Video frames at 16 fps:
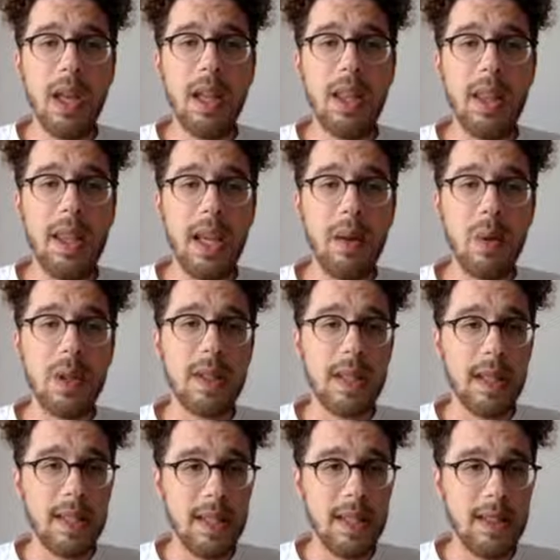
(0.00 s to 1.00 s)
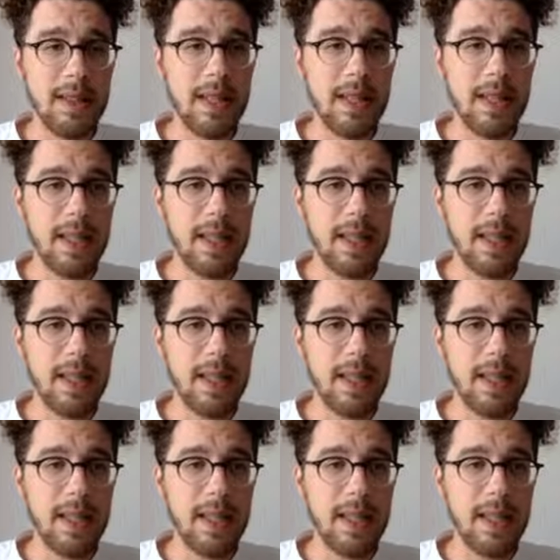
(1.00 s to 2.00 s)
they were statistically
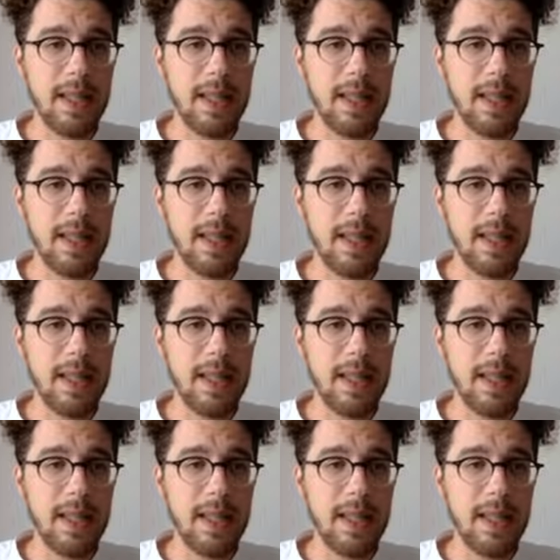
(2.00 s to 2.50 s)
significant